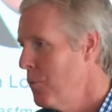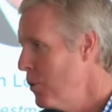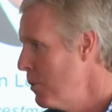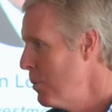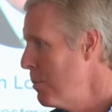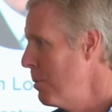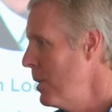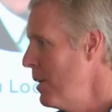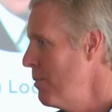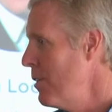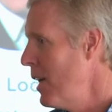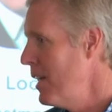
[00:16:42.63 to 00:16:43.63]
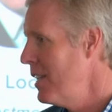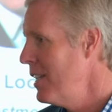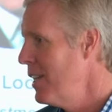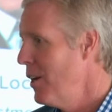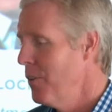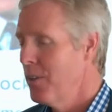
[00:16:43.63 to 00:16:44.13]
We believe that,
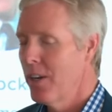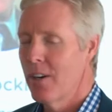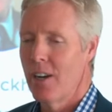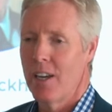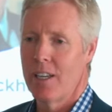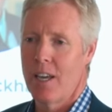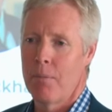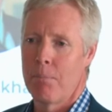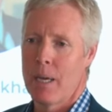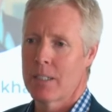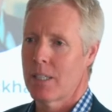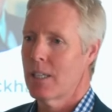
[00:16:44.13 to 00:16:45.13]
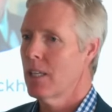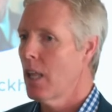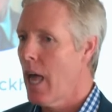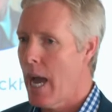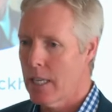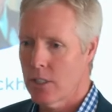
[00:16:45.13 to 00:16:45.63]
you know, they're a best in
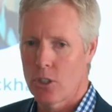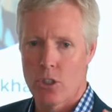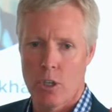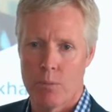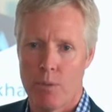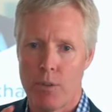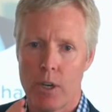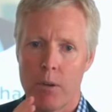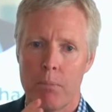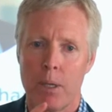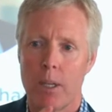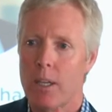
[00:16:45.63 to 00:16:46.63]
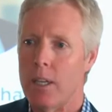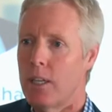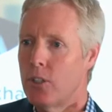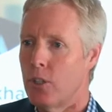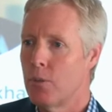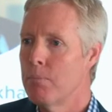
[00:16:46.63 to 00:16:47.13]
class in terms of their
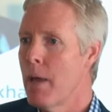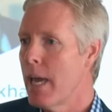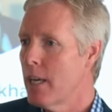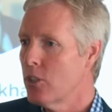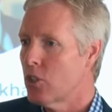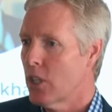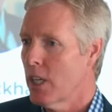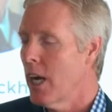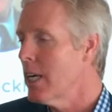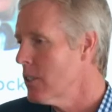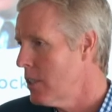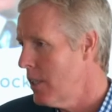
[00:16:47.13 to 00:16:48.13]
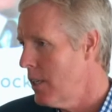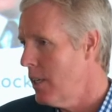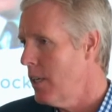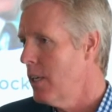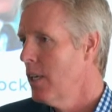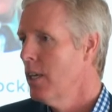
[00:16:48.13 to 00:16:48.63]
ability to manage, to
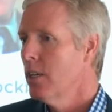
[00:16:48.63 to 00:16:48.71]
custody,